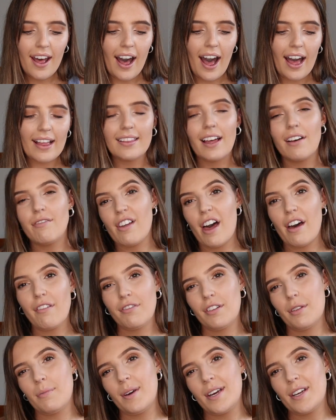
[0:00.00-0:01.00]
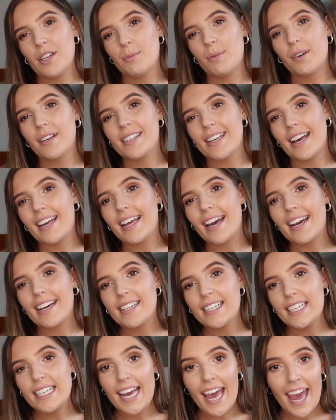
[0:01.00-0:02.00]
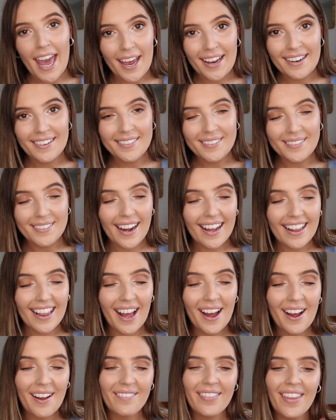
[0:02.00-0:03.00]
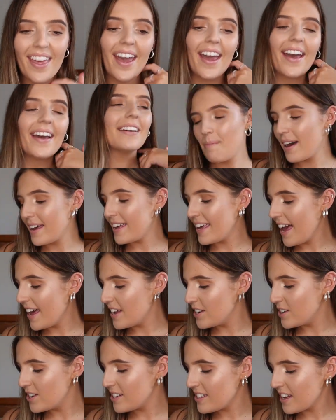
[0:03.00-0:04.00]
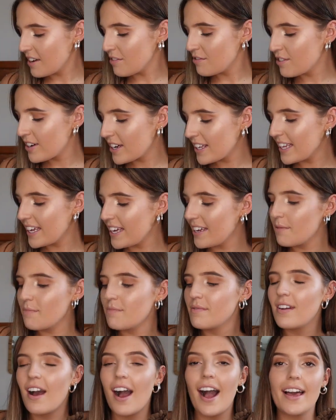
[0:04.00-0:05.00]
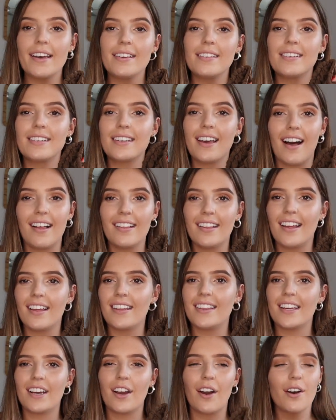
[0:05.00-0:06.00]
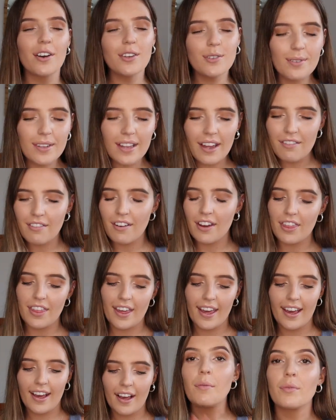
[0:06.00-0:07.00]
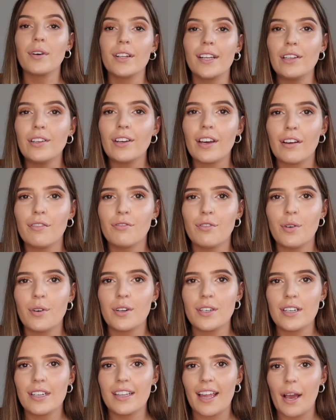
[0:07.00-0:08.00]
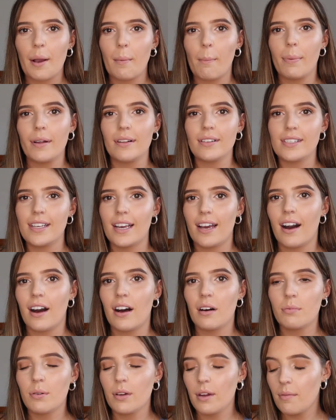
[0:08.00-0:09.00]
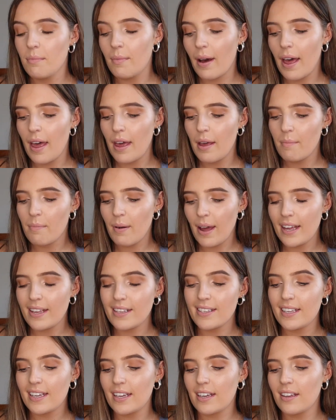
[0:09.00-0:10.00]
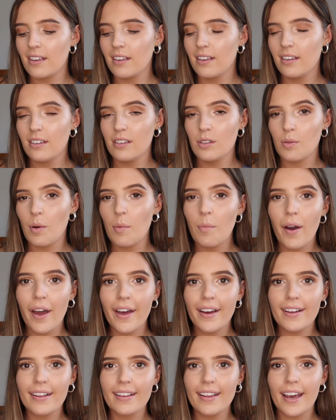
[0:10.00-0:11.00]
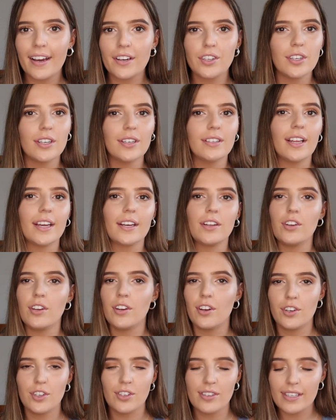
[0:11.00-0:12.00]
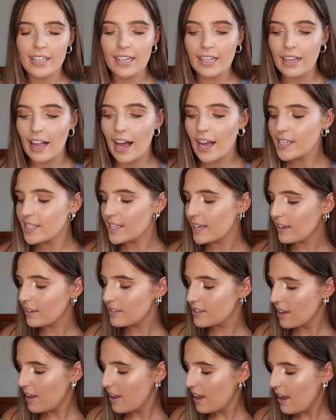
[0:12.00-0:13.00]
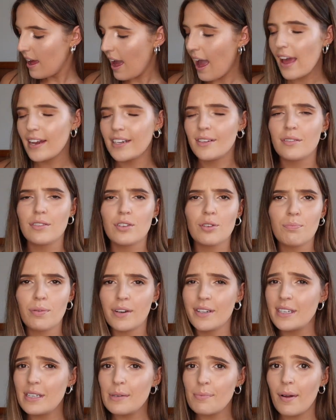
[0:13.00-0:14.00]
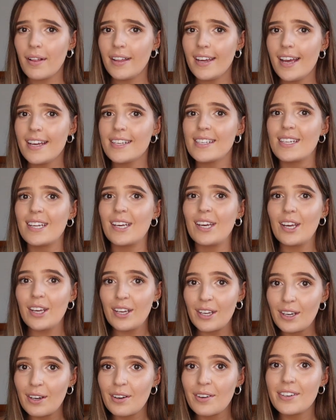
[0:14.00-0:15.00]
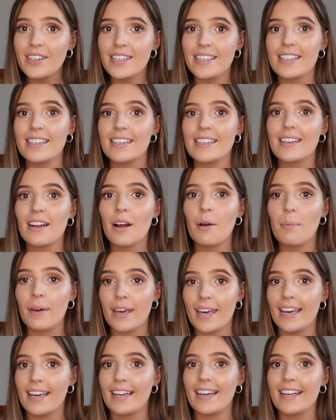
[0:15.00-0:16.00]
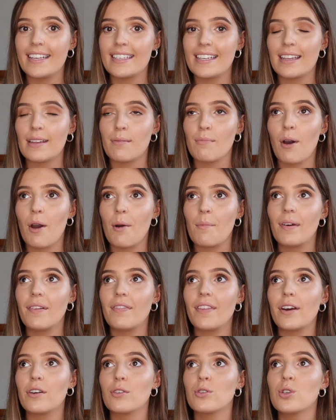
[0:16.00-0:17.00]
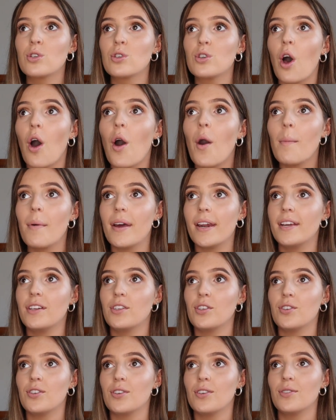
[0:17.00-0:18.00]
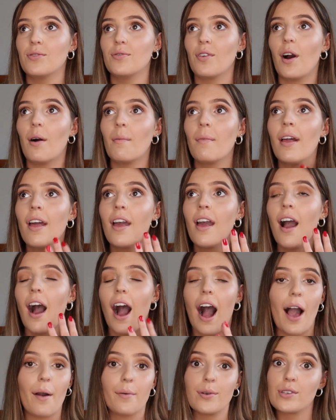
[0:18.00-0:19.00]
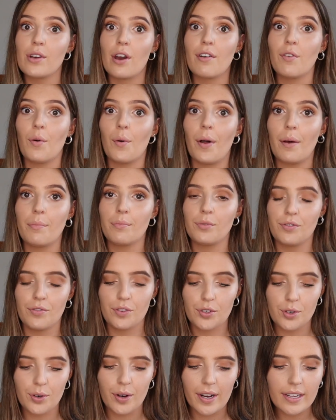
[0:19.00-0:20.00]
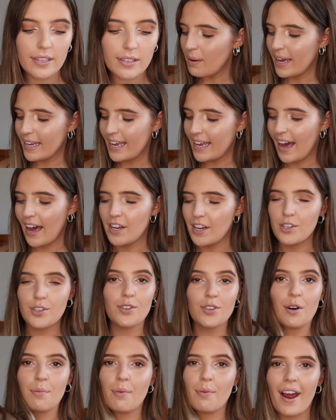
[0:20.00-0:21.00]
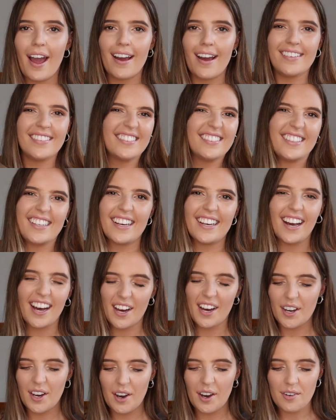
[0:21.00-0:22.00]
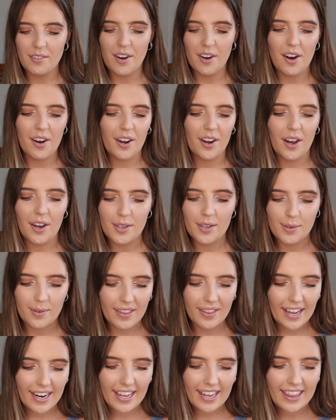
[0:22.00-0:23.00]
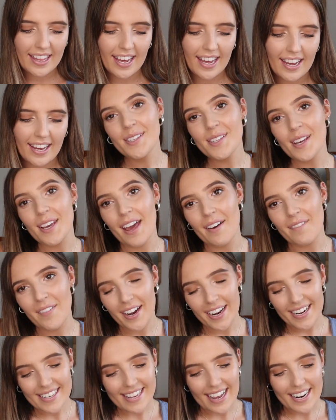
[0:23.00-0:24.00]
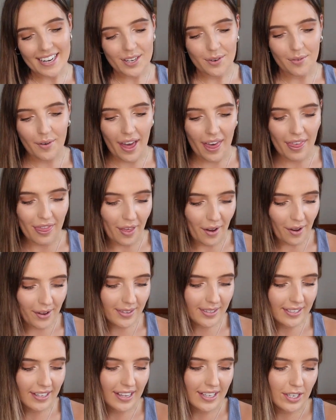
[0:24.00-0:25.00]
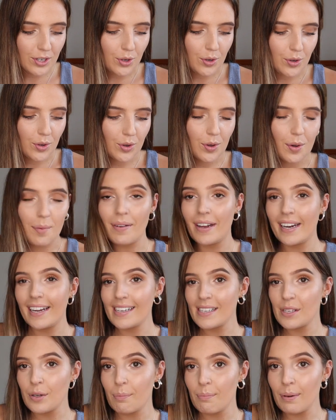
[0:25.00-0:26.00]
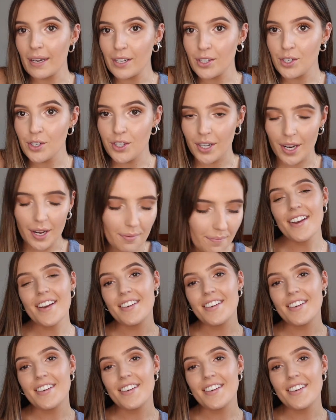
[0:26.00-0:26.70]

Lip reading: I love that for the beach because I like to tan while I'm there. But yeah, just a really nice color that goes with everything. I'm really looking forward to like building up my basic swimwear collection, like, you know, just the classics. And Princess Polly has the cutest bikinis at the moment. There are so many to choose from. I was overwhelmed for choice. But yeah, I just thought brown, you can't go wrong, goes with anything. So yeah, very excited to wear those to my next little beach trip.